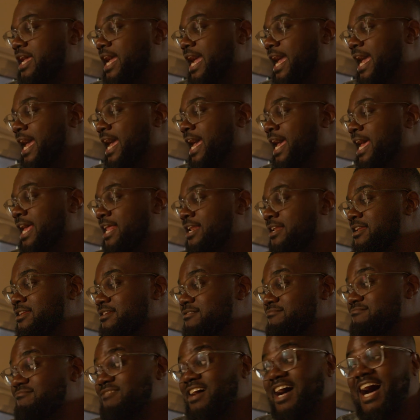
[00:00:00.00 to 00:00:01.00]

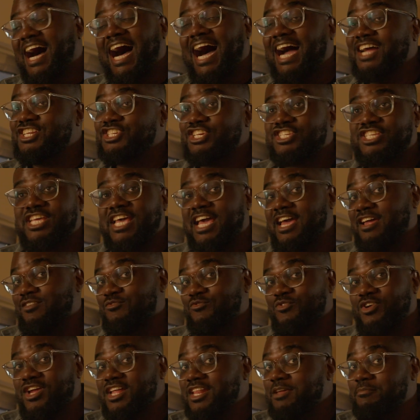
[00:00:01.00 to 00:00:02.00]
And I just can't
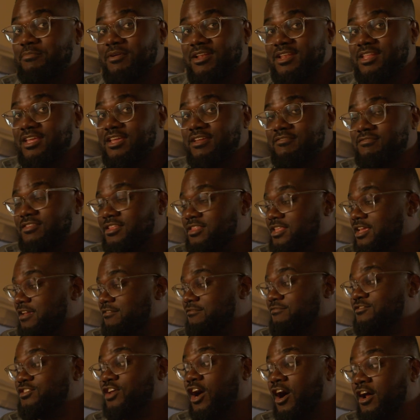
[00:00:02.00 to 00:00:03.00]
really believe that
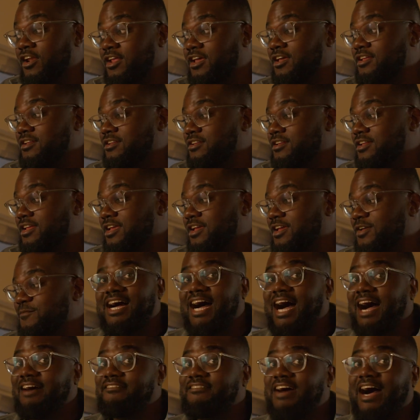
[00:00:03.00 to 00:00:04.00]
they've done it.
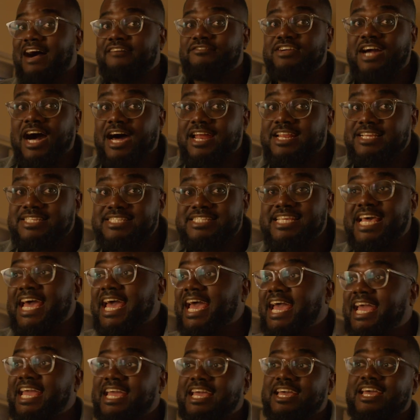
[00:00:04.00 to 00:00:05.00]
I've got to
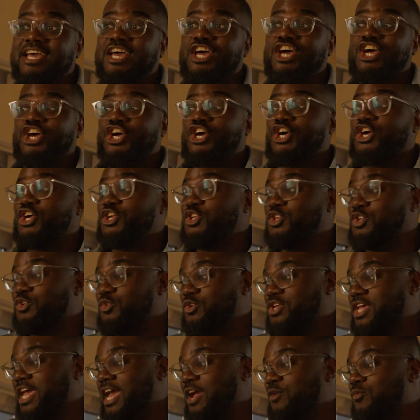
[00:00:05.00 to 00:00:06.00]
say, you
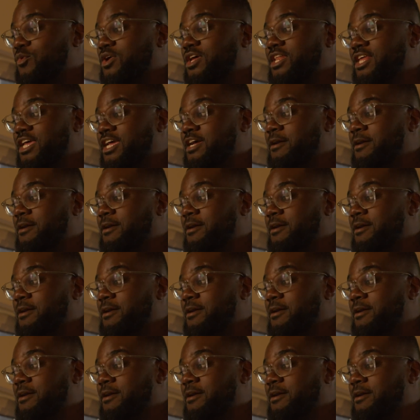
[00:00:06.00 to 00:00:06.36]
can't really